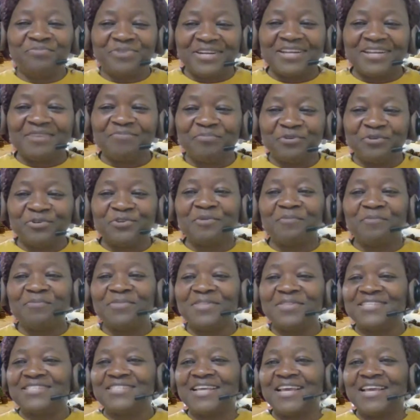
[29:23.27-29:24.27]
put up
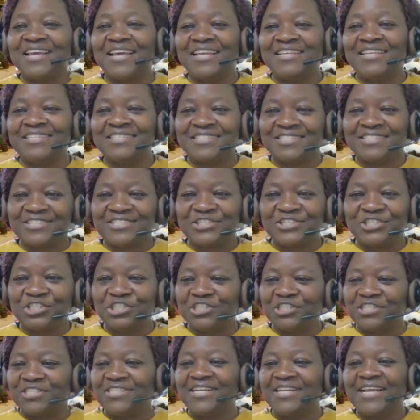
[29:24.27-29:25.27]
this
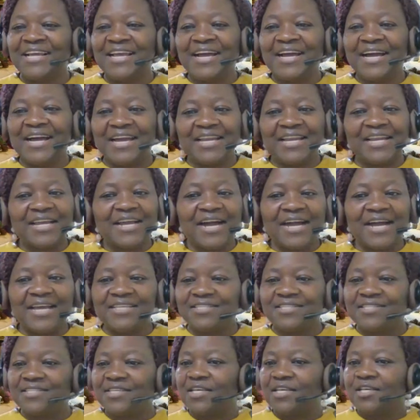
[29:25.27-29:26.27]
discussion. And
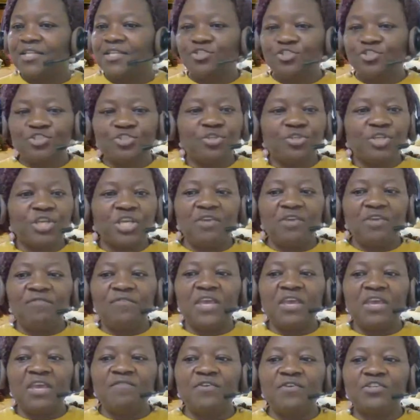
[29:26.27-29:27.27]
guys, just
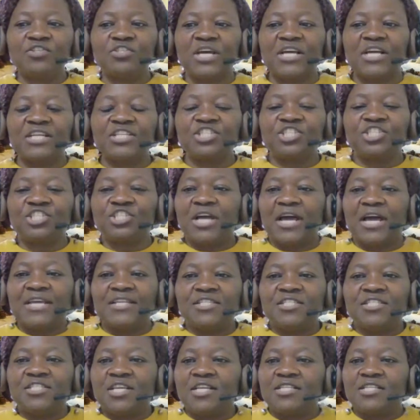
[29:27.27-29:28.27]
give us
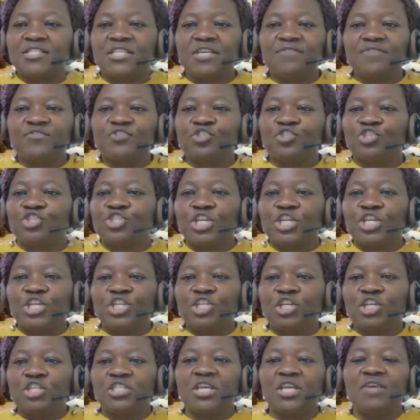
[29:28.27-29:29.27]
ideas, give
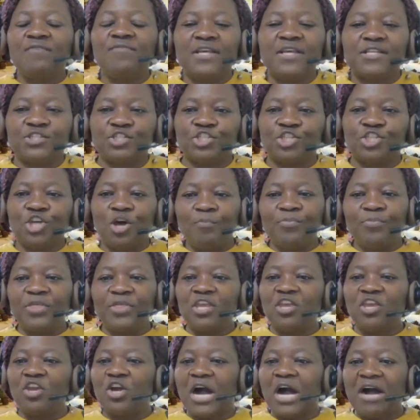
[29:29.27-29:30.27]
suggestions. If there's
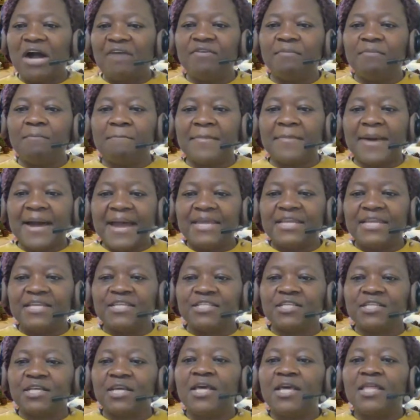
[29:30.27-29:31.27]
something you have in
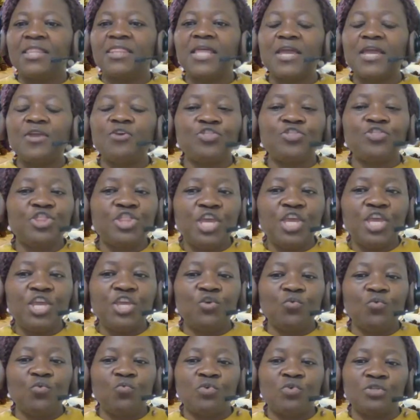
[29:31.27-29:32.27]
mind that you think
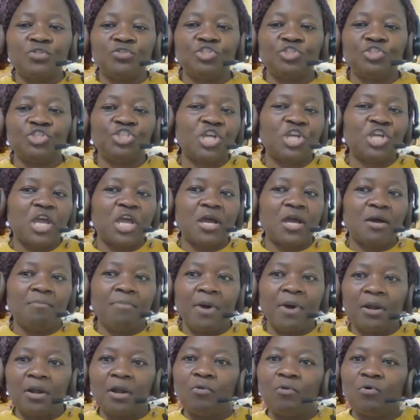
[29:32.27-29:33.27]
you want to share
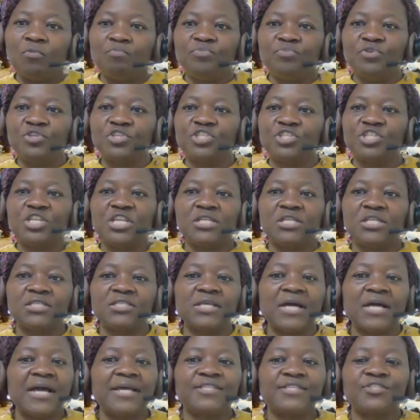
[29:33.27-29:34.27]
about our business,
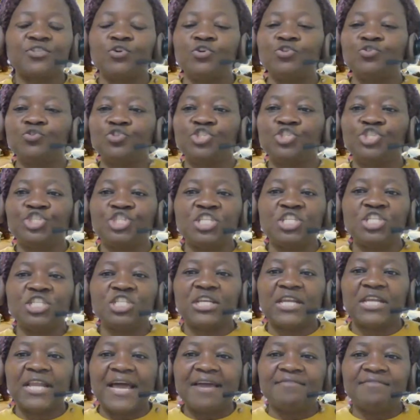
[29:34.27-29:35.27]
how it's going to change
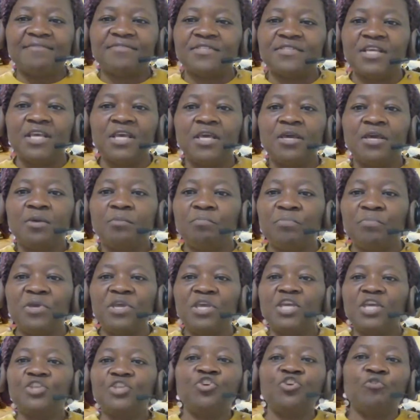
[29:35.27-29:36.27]
lives,
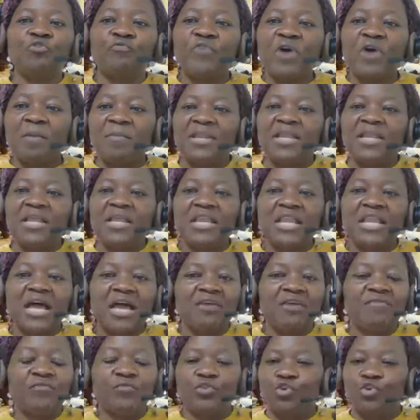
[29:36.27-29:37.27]
be it your family
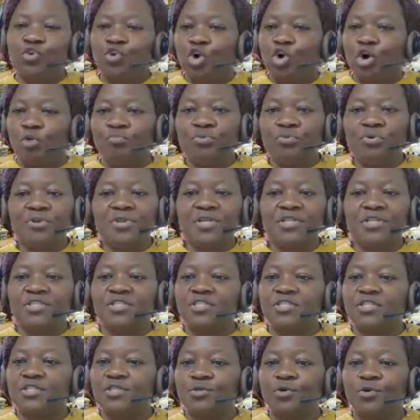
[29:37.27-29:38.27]
life, with your
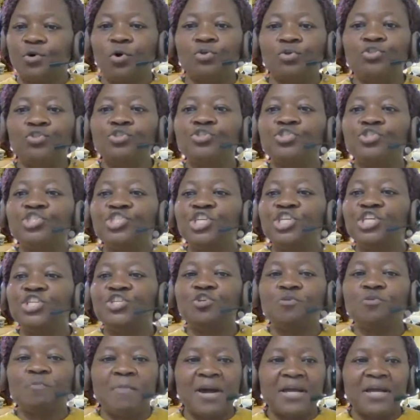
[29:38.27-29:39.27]
community, or just change
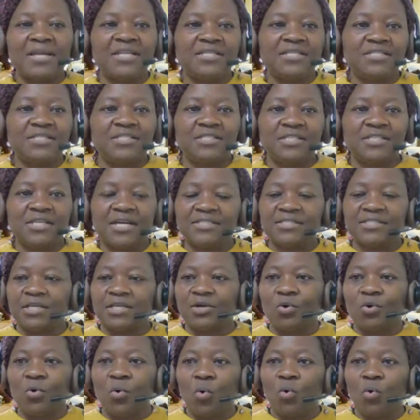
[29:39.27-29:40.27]
humanity as a
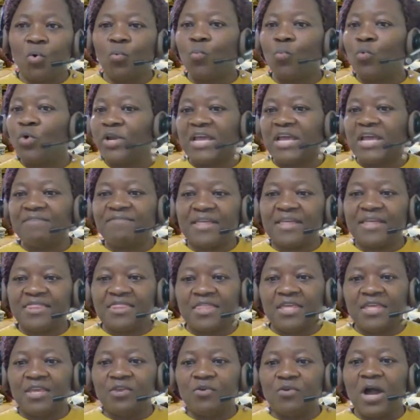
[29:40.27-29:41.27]
whole, whatever
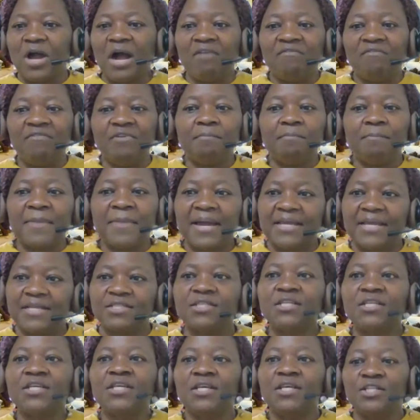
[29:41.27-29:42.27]
thing you have in mind.
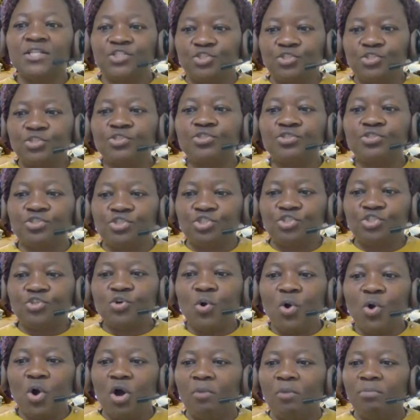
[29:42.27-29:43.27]
Just
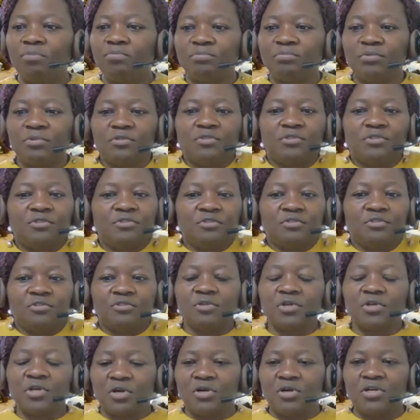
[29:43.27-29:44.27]
show up,
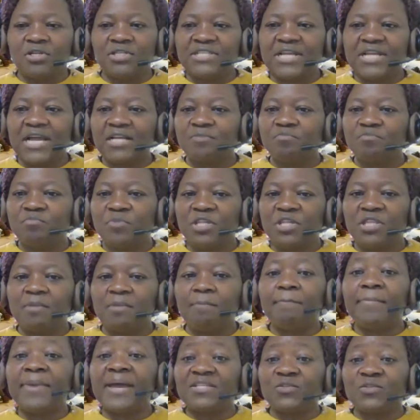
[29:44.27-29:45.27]
contact me.
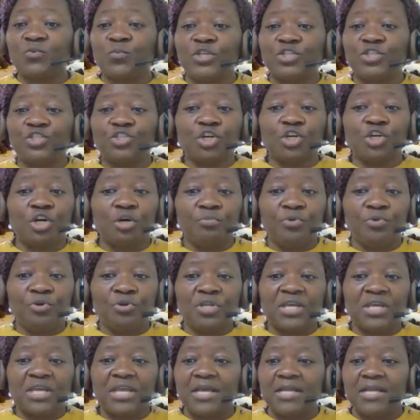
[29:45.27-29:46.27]
The best way to
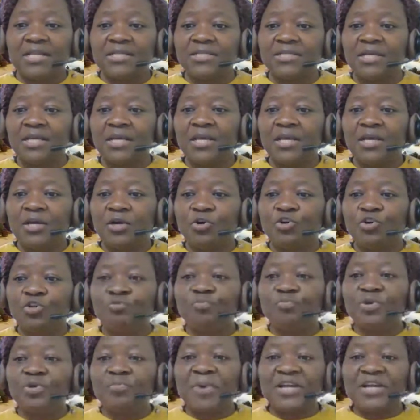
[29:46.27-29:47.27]
communicate could
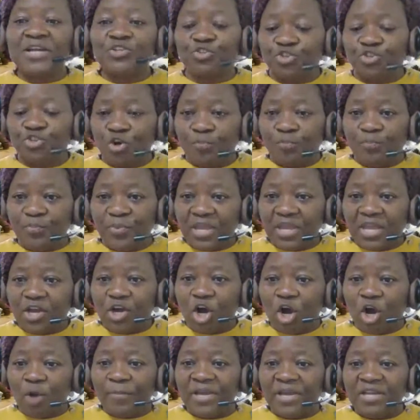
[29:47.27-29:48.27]
be by dropping a
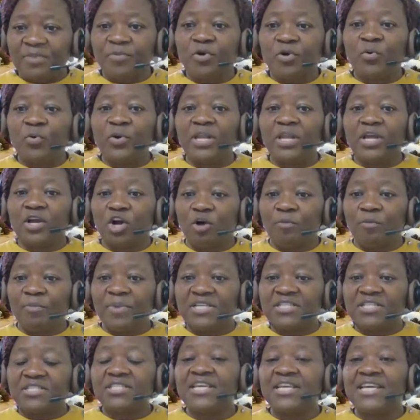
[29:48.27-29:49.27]
comment. When the
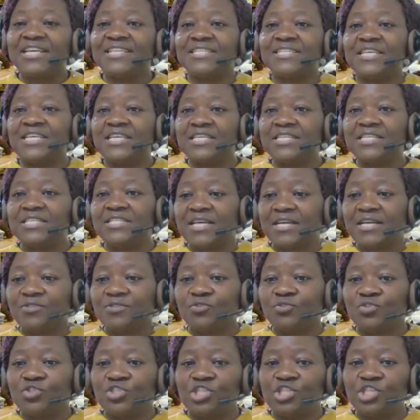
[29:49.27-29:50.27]
comment is here, it's easier
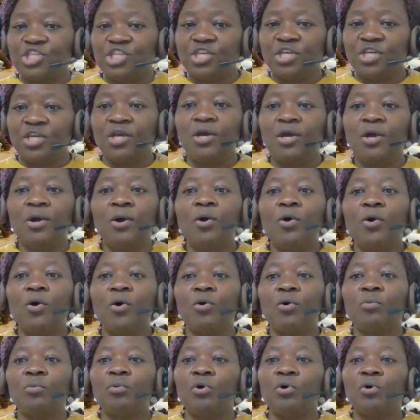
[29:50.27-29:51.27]
to see,
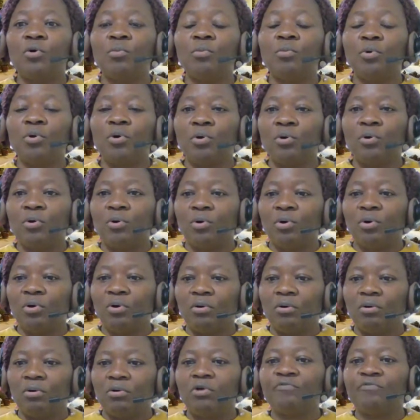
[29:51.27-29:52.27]

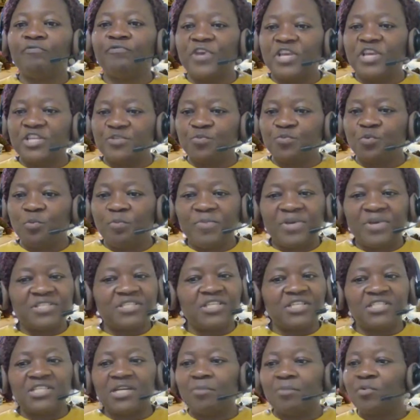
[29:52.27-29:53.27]
or on Facebook
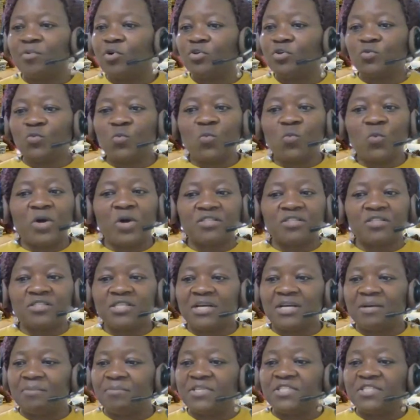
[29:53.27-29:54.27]
Messenger, because
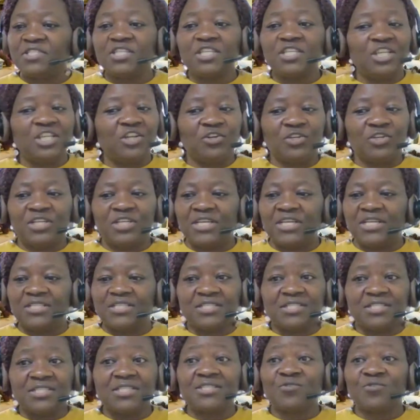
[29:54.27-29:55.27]
WhatsApp is
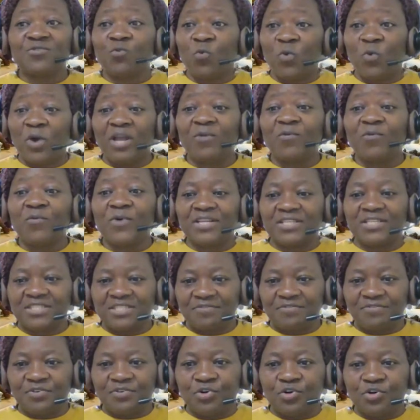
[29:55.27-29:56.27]
inundated. It's quite
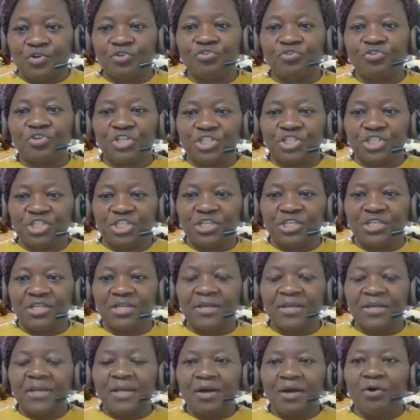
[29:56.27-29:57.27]
difficult reaching
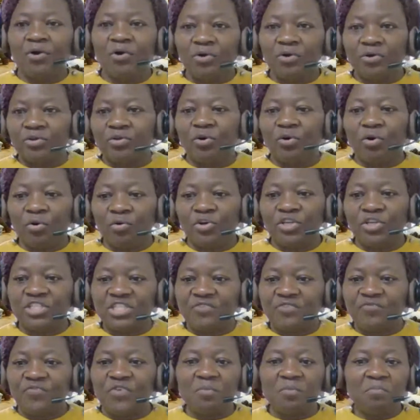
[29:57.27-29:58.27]
or
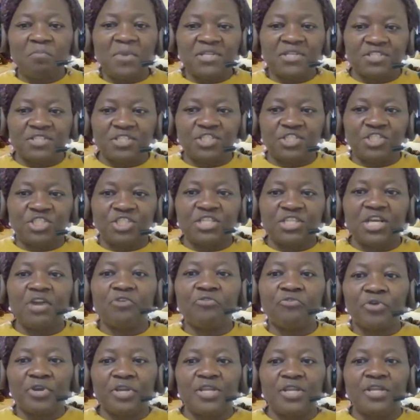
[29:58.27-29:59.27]
receiving messages
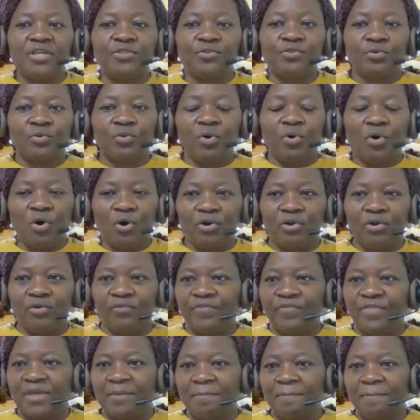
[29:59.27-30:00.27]
and reading through all
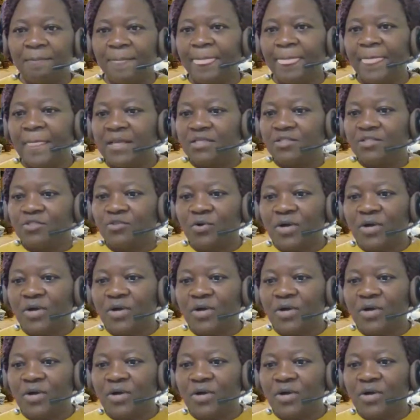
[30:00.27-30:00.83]
of them. So,